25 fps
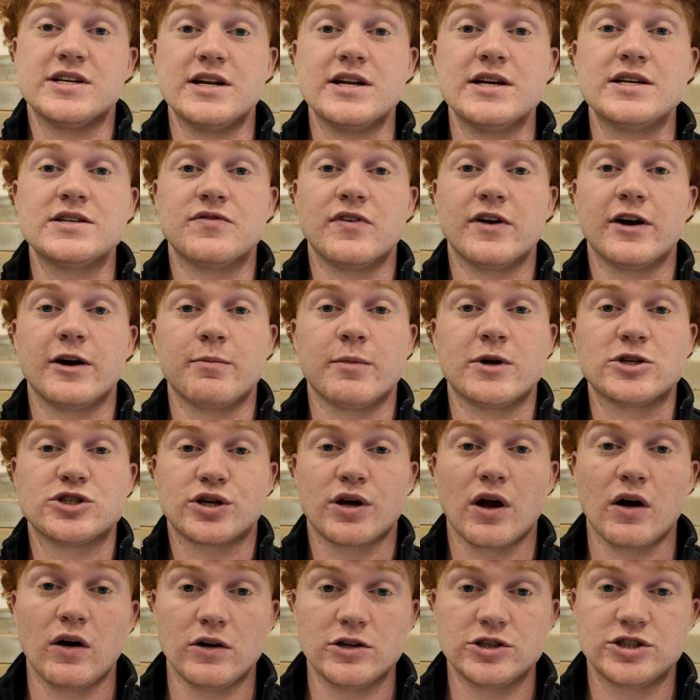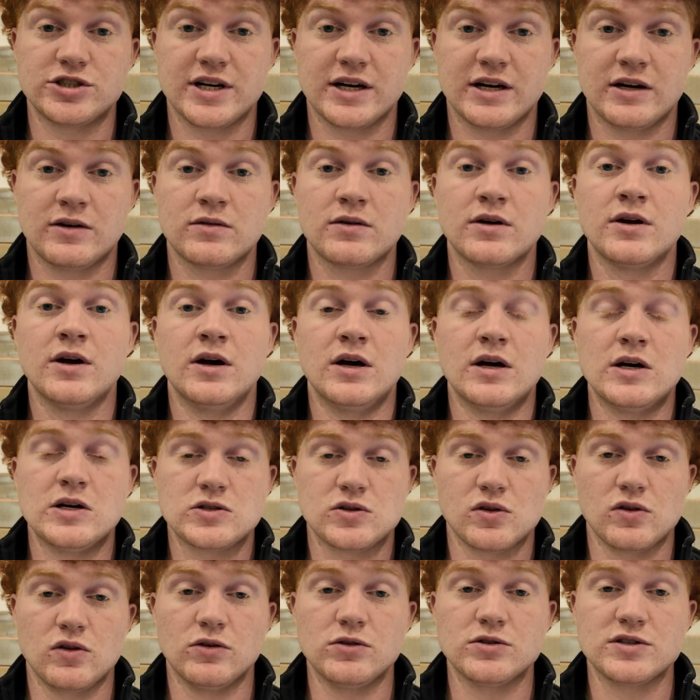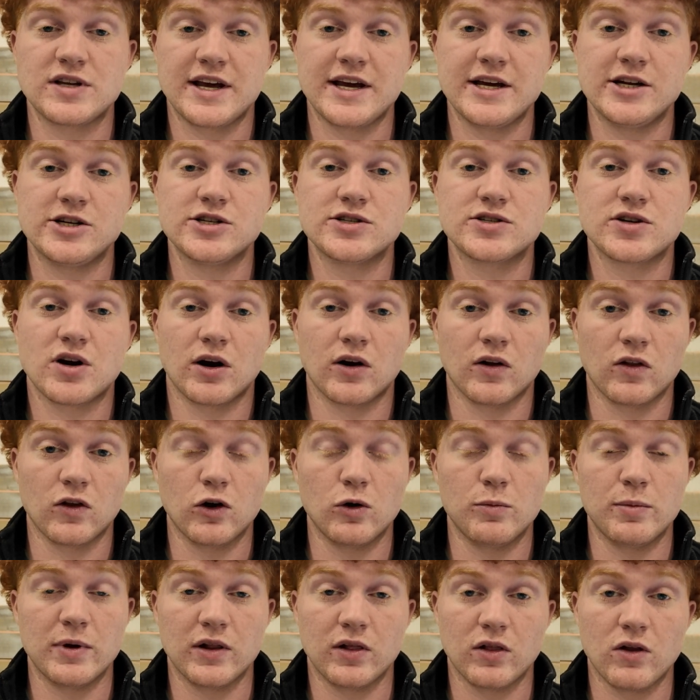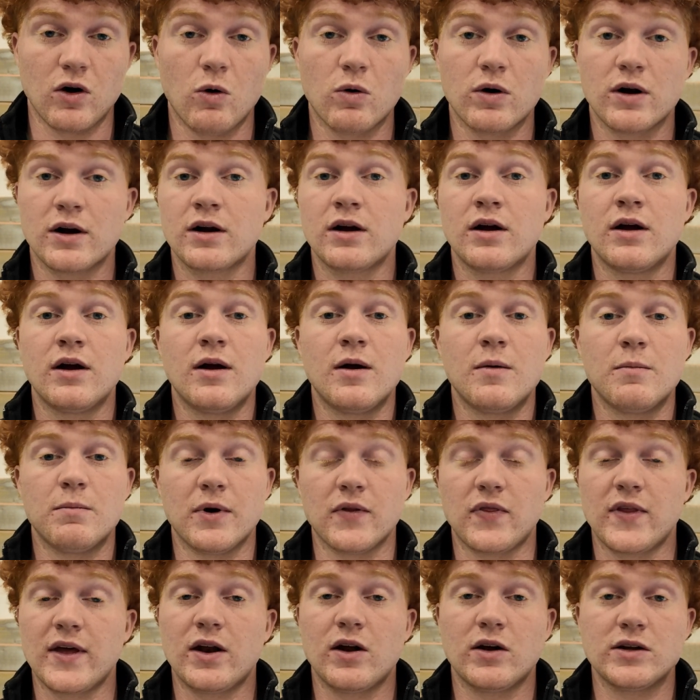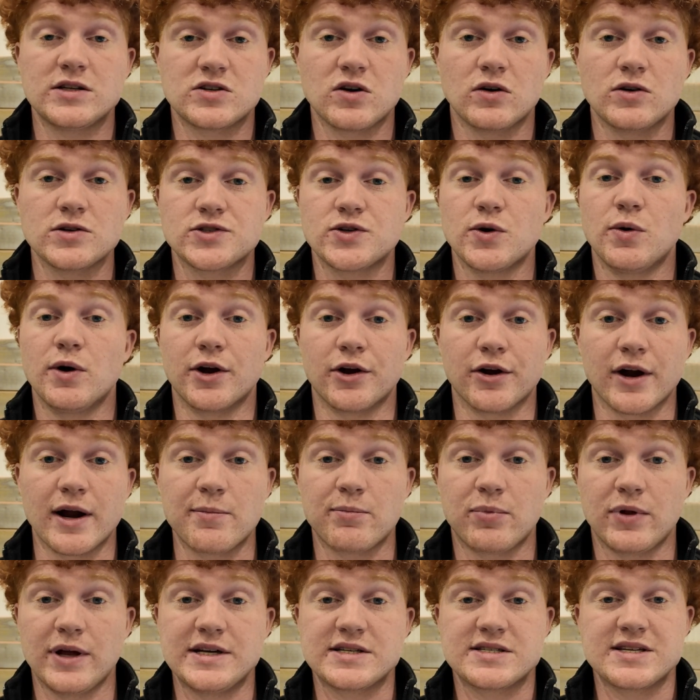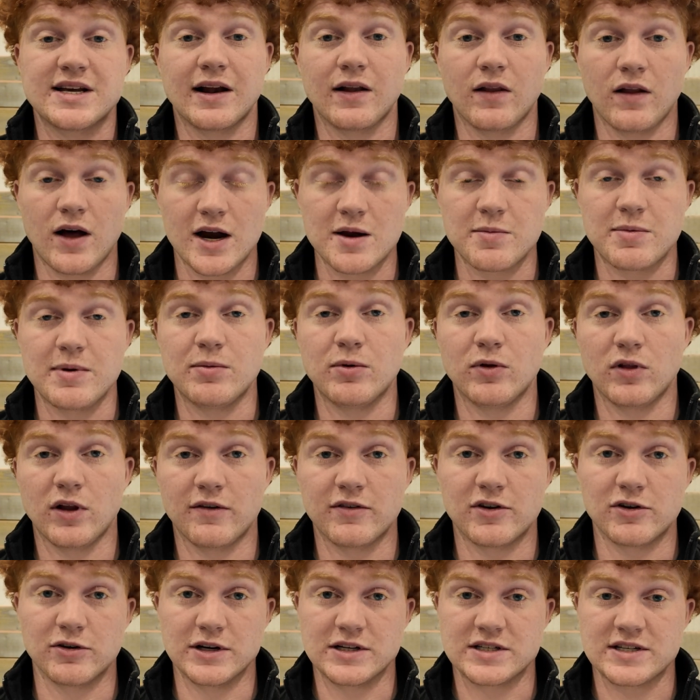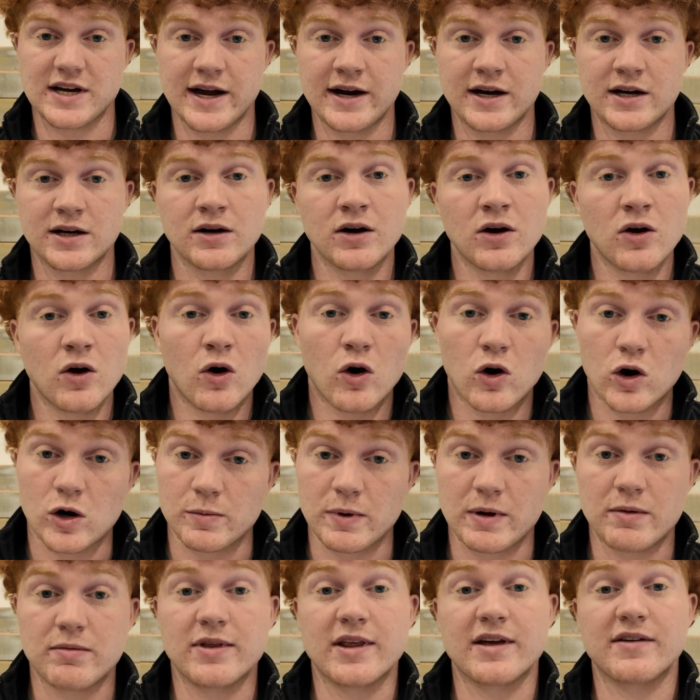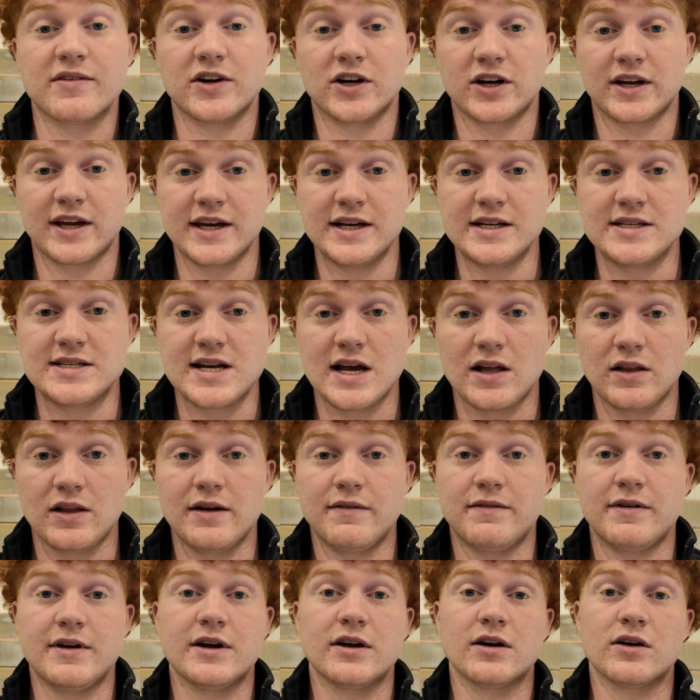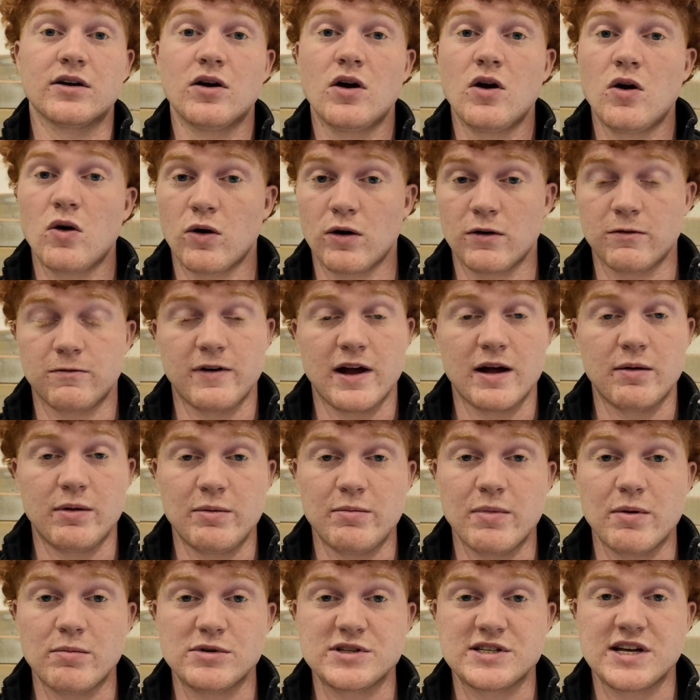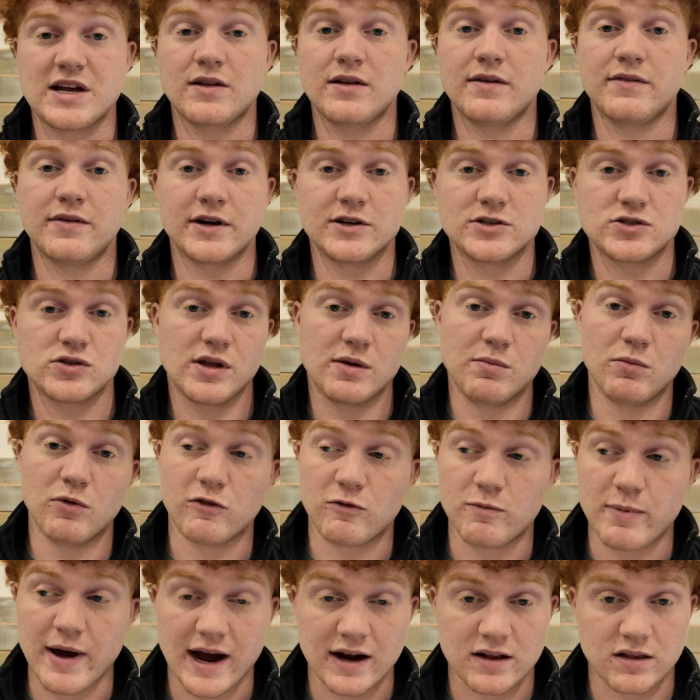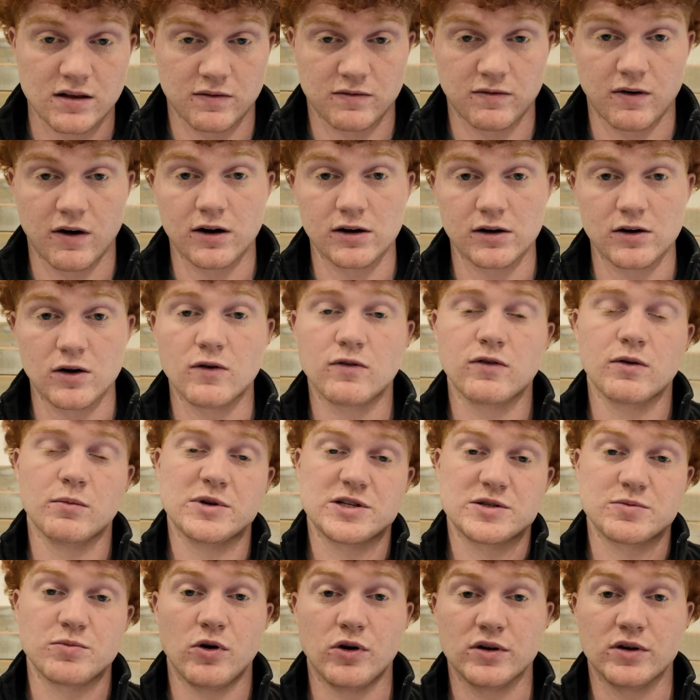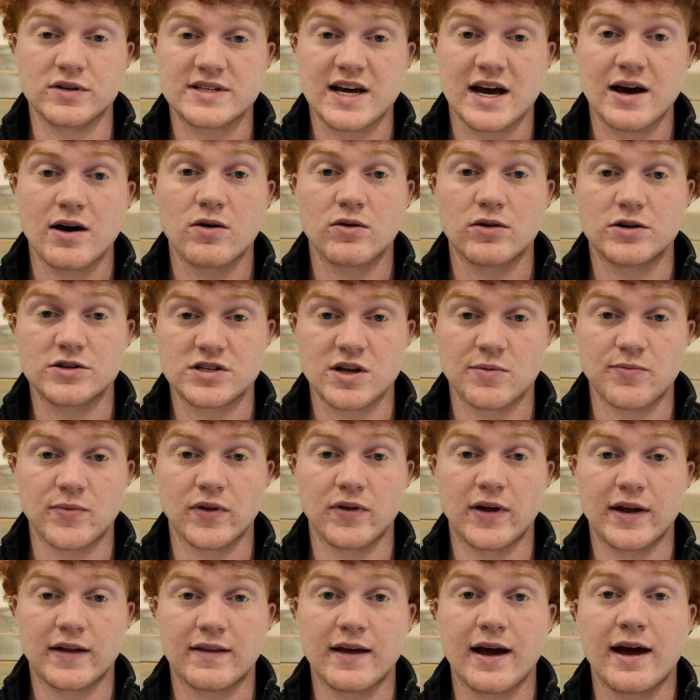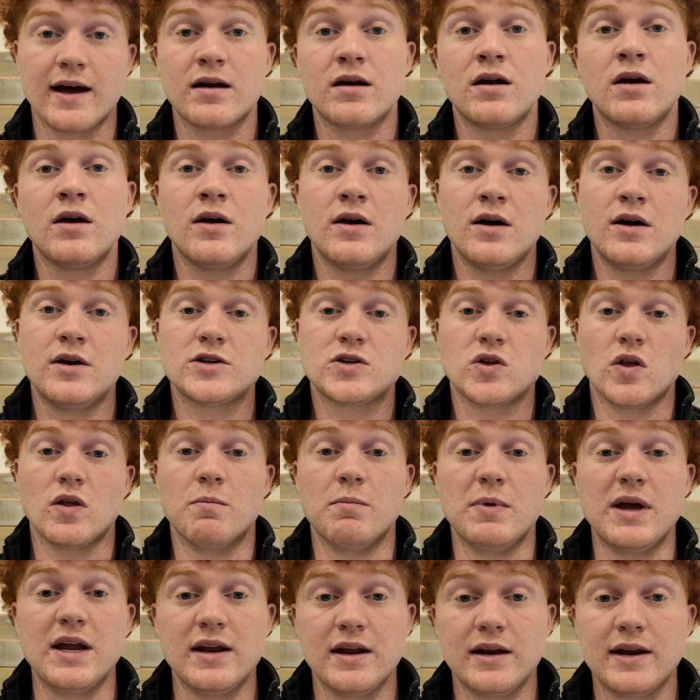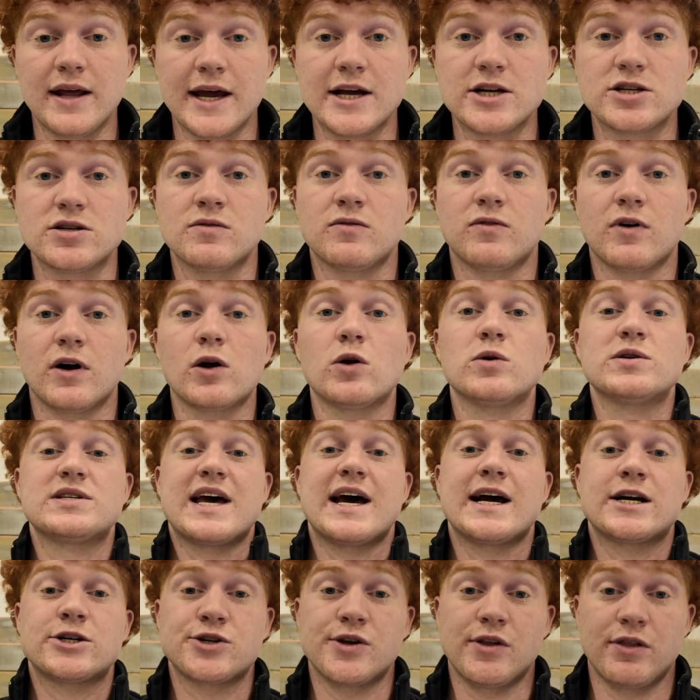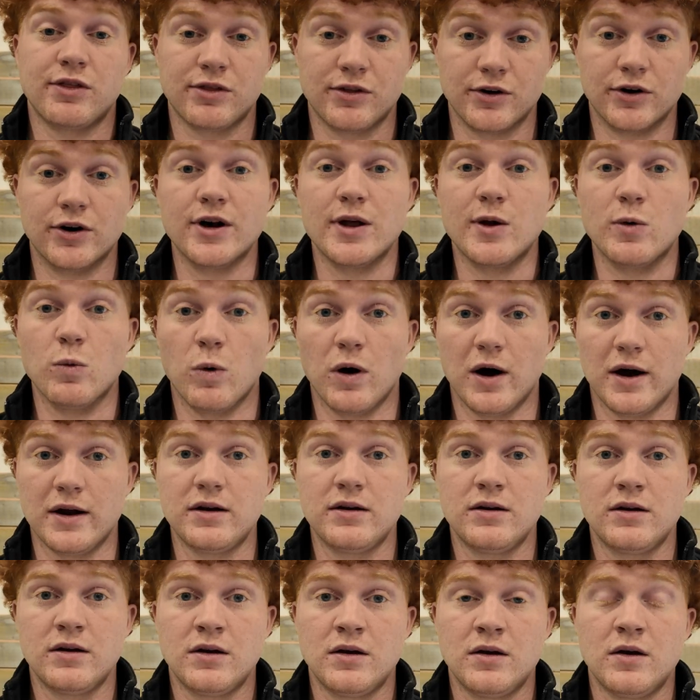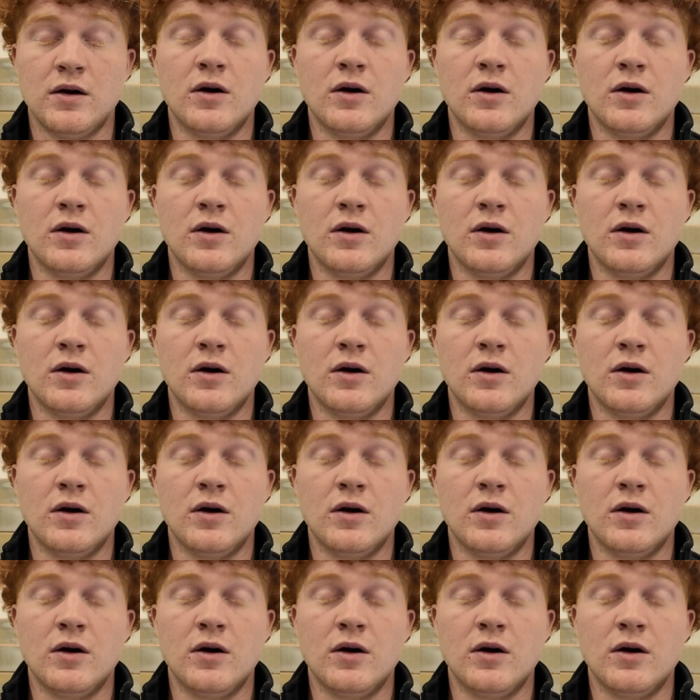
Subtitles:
it is very much a college town. So those ages are a little bit lower, but then it's also a great place that a lot of people love to retire, or maybe they're their kids that live here or family members that live here. So they move back to Fargo from a small town or something like that. So the median age in Fargo is actually 31,